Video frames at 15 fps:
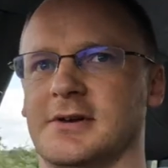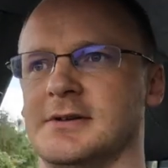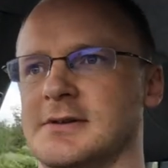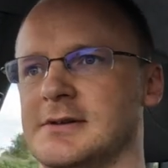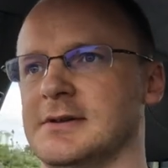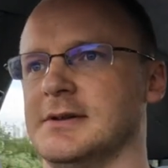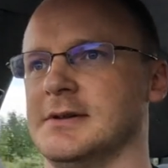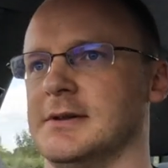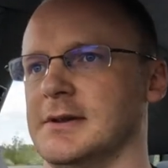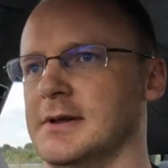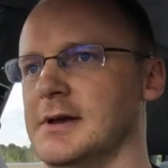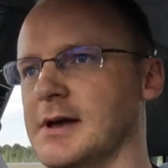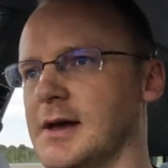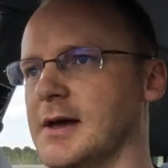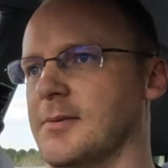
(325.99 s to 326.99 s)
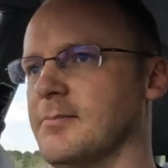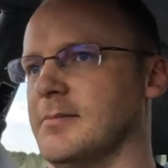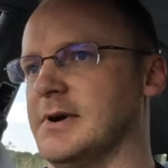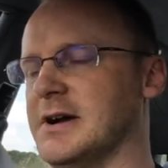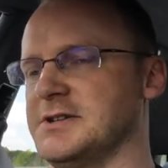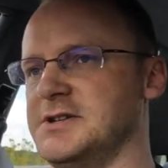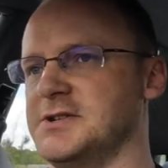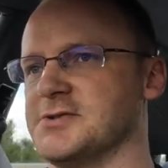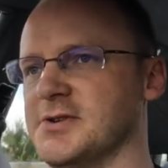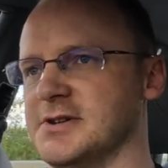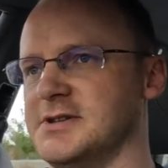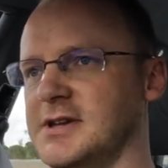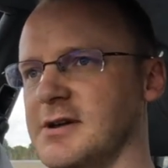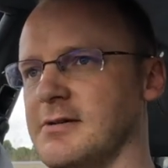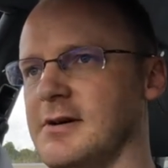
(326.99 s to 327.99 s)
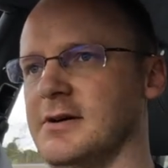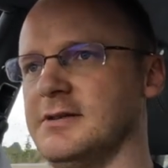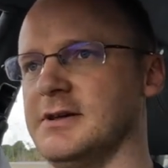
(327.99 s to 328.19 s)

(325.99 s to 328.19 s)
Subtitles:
I actually tried to go out